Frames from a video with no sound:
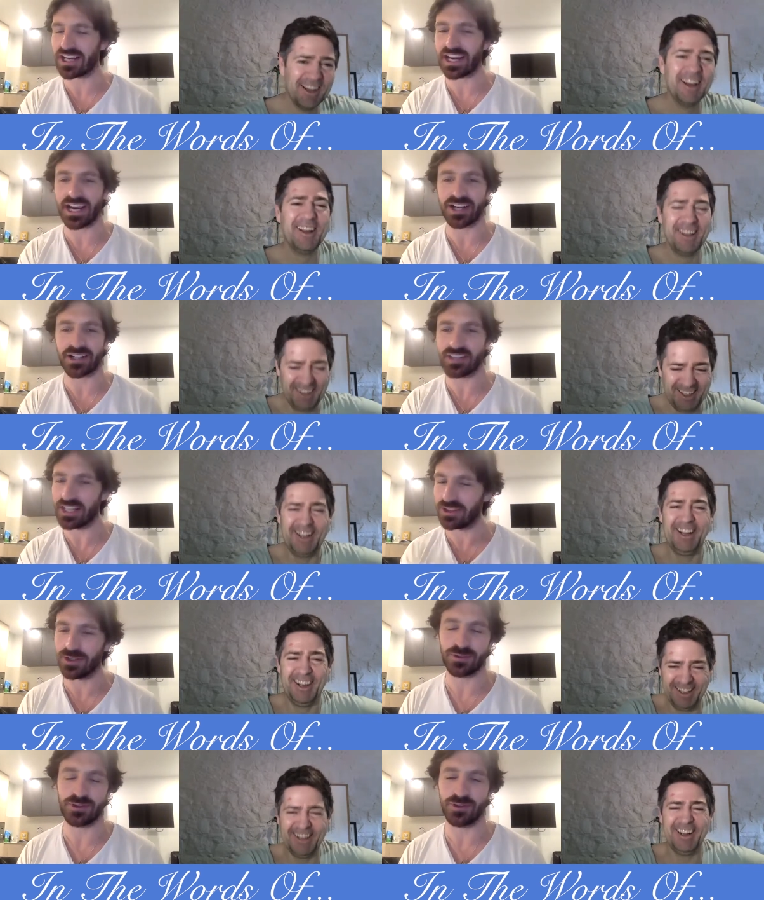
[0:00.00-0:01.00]
Speaker 1: character
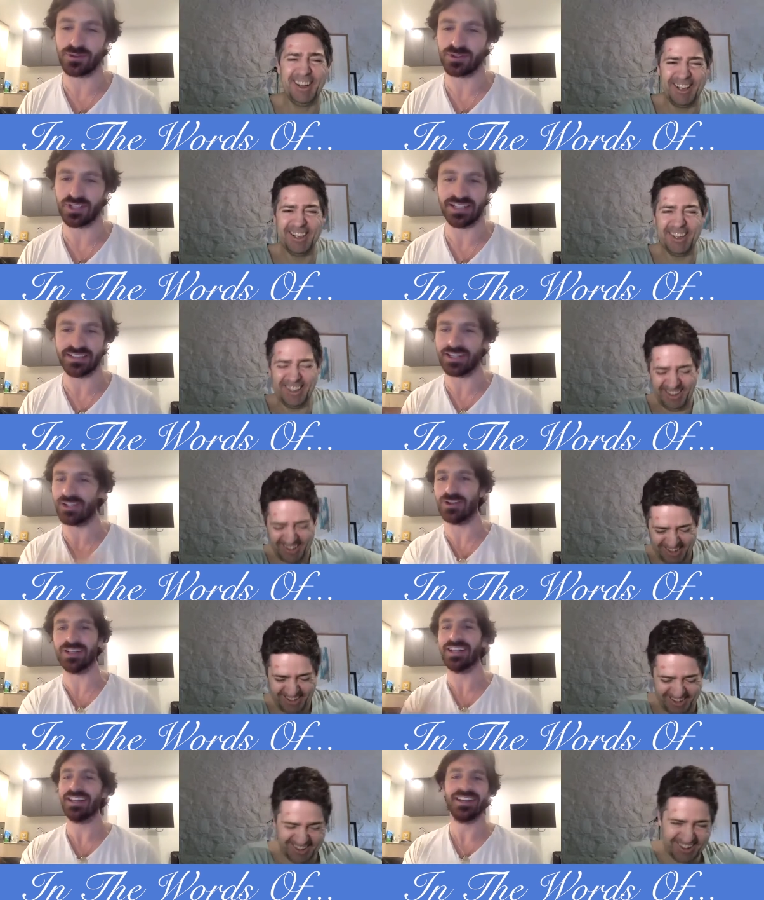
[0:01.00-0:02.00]
in those two scenes, and you
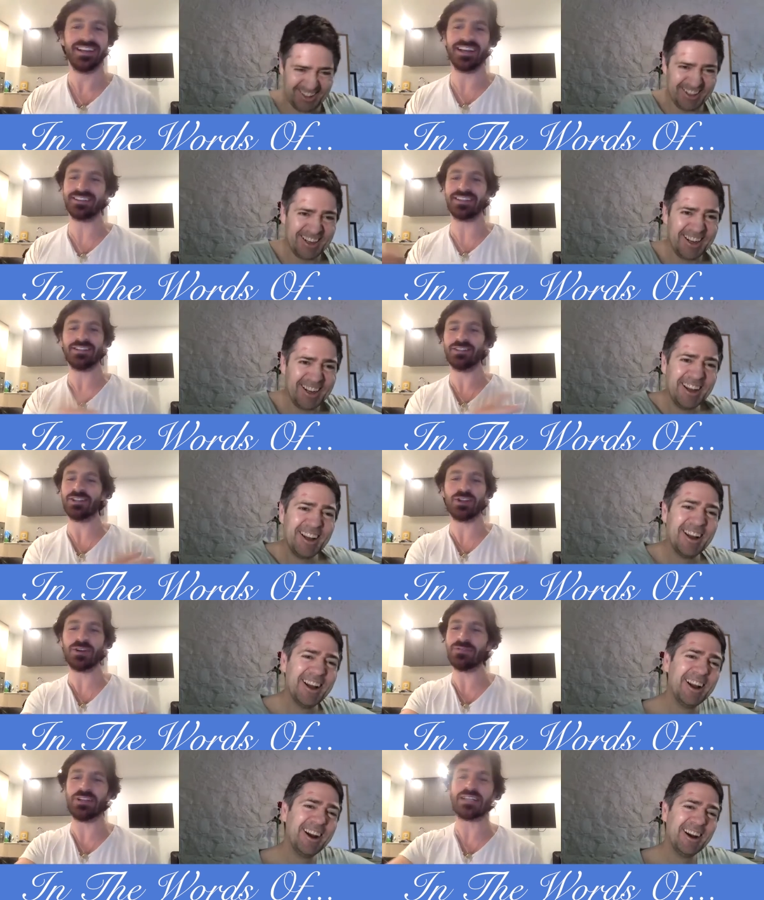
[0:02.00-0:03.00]
don't need." I was like, "You
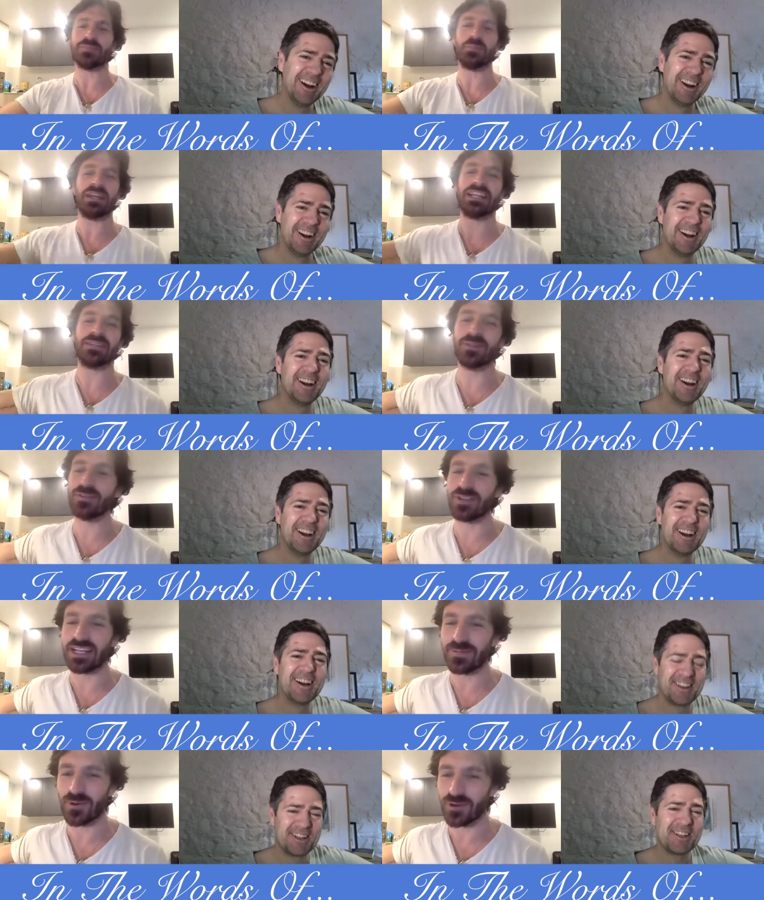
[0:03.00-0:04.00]
don't even need to be in the
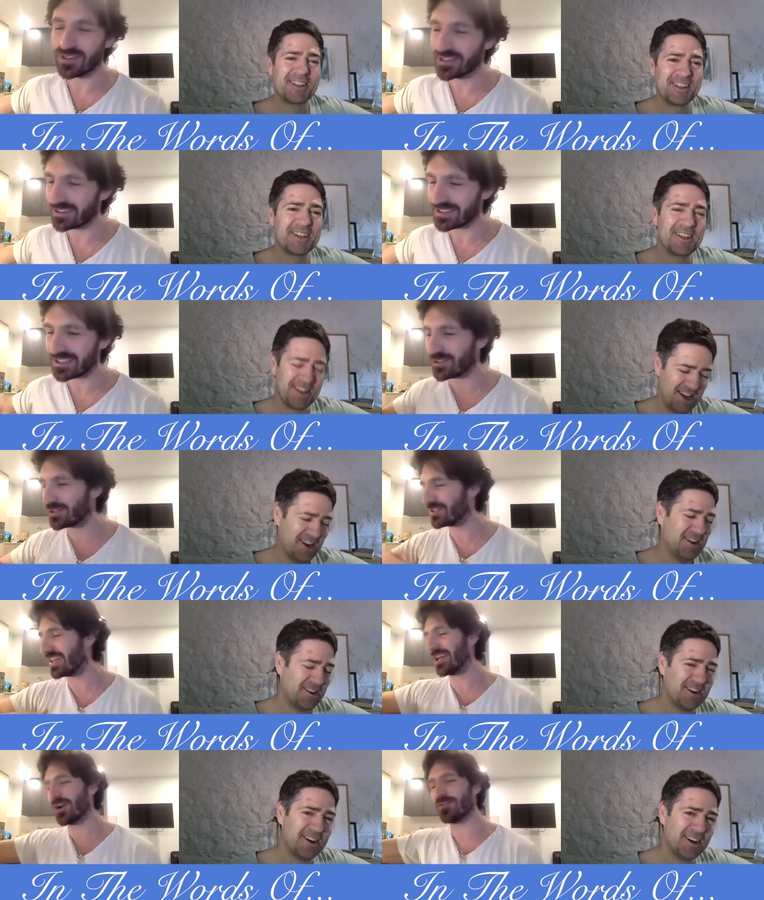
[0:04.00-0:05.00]
movie anymore." I was like, "You
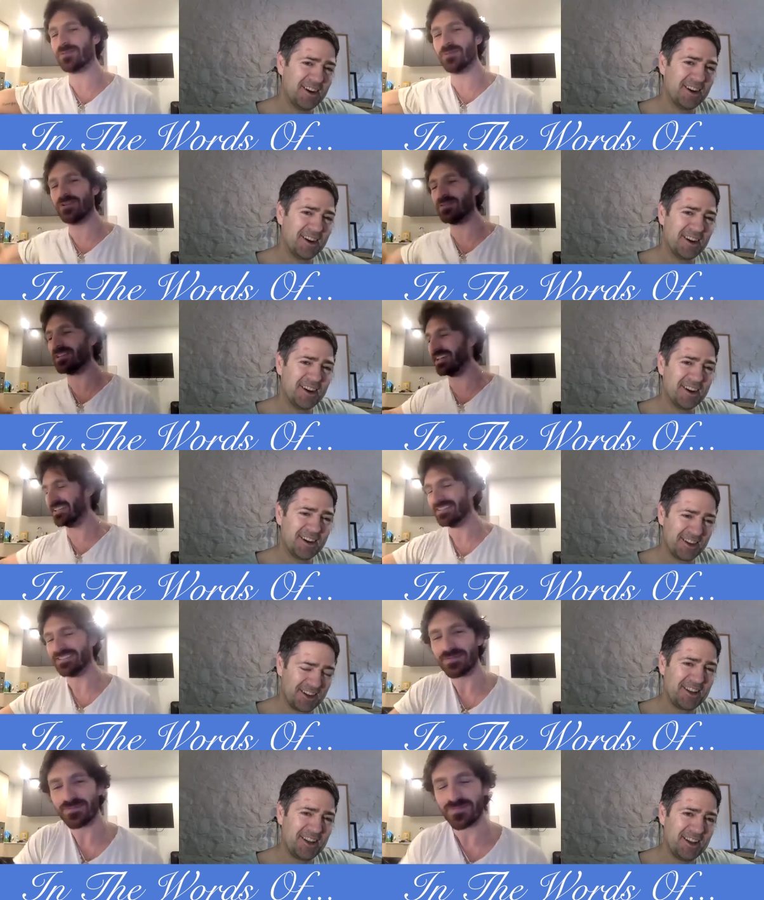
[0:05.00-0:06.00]
just take over the movie then."
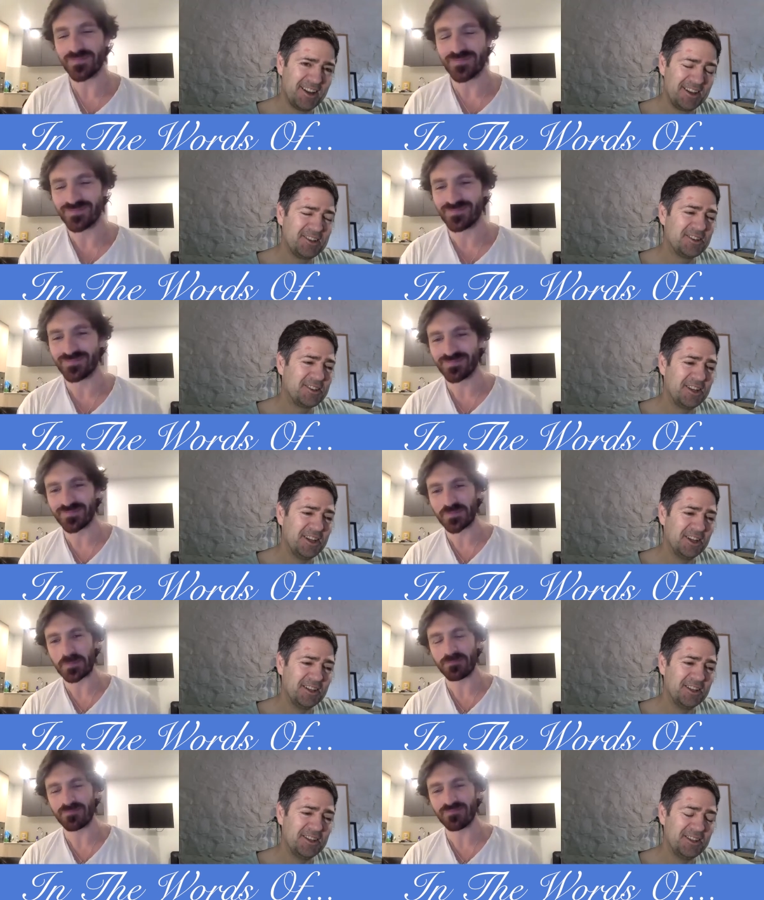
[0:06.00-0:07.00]
Speaker 2: Yeah, he did
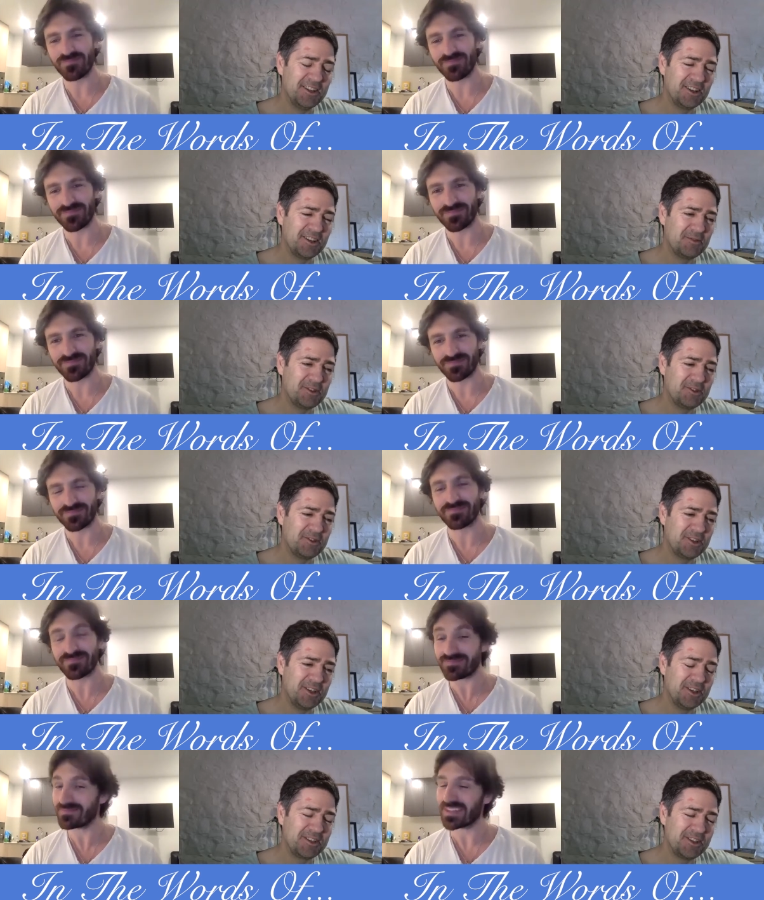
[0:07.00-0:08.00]
steal it, didn't he? On those two
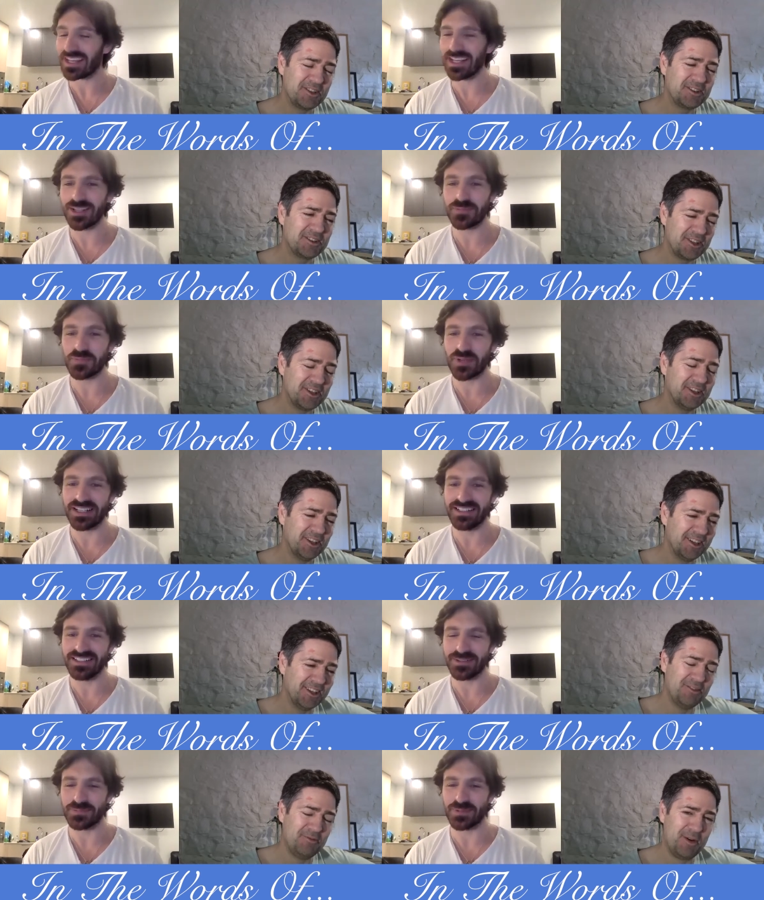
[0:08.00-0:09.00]
scenes, he did steal
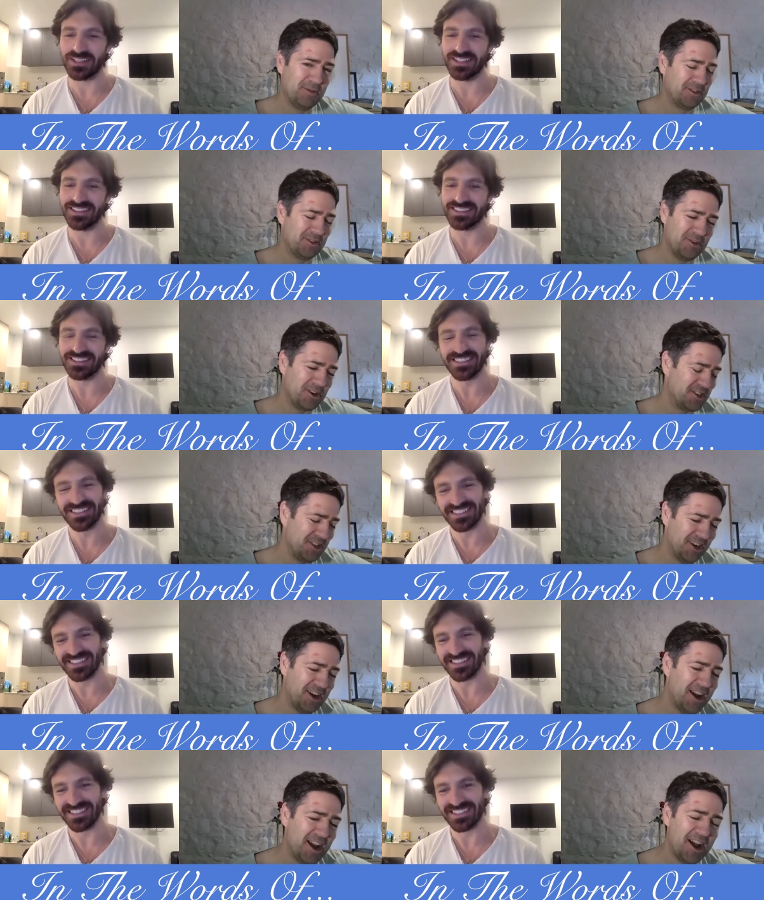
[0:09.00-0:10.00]
it. People to watch
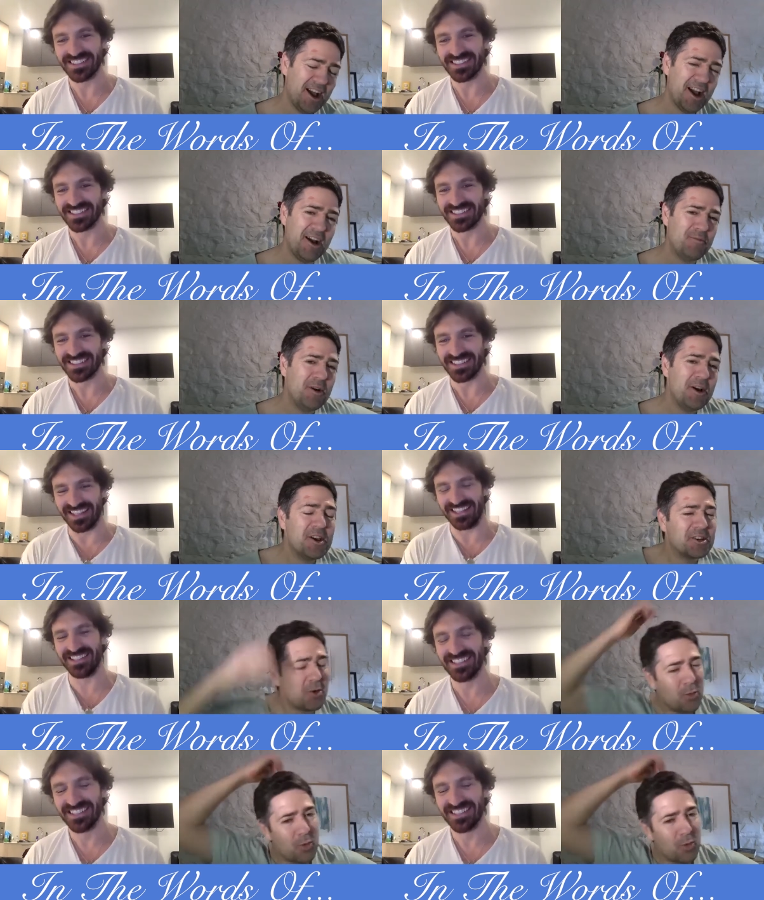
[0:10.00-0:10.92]
it. Um, yeah. So